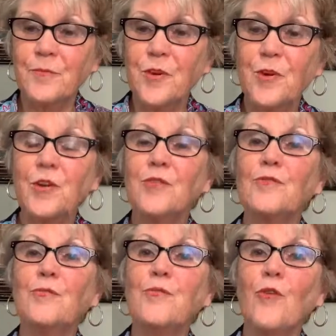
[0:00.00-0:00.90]
Because
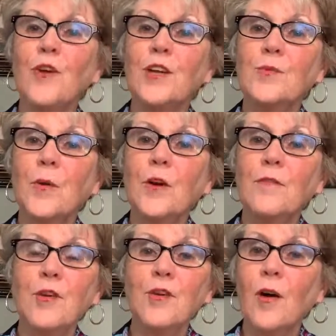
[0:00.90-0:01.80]
for each one
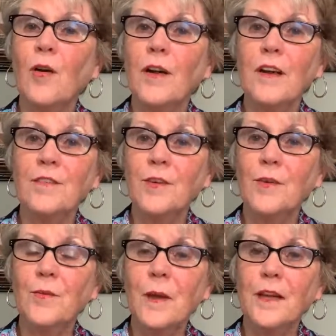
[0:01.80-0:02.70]
of you, y'all have your
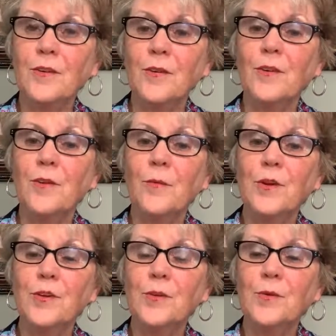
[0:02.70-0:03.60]
own mantle and
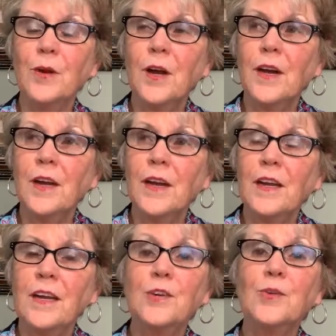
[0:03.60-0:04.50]
what you
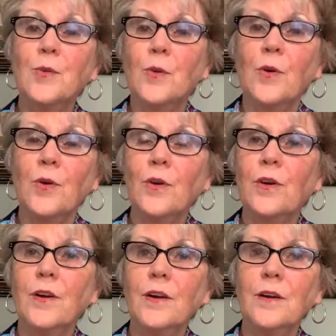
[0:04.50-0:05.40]
endure
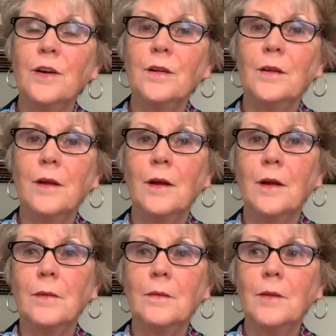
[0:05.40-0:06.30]

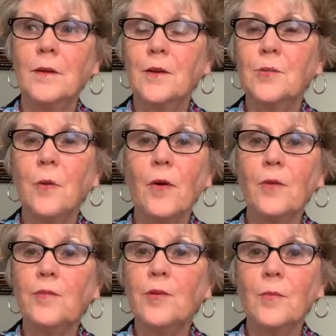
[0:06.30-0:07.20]
uh, is
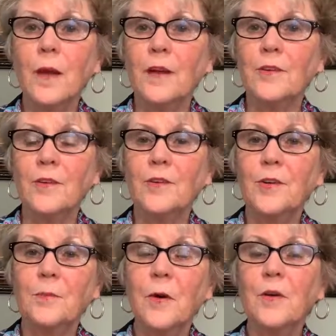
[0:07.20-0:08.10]
part of your mantle,
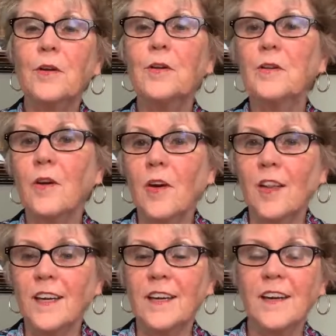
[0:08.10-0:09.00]
part of your
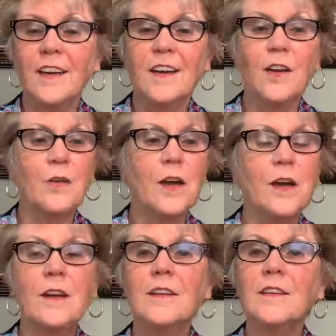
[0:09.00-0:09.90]
calling,
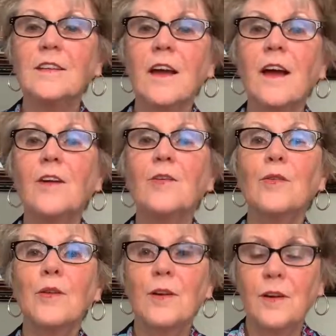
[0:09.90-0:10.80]
okay?
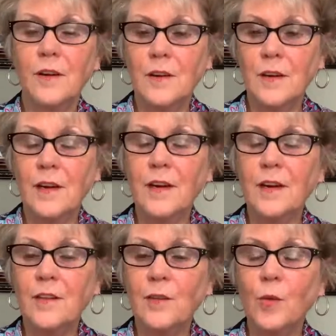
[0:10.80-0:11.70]
Desire
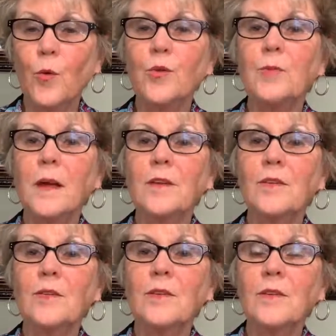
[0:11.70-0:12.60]
the Lord's
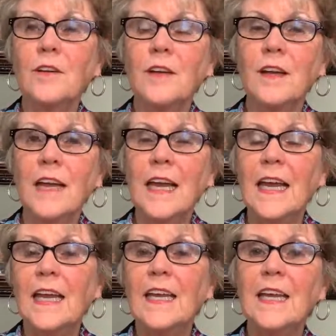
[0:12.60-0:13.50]
mantle,
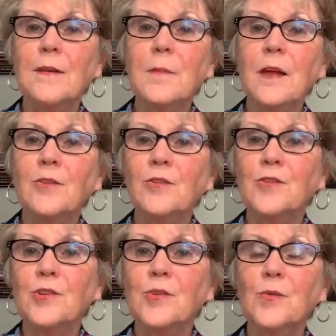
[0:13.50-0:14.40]
and he
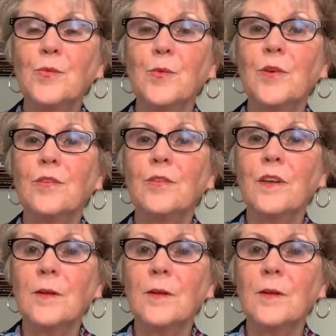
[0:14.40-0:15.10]
mantles you with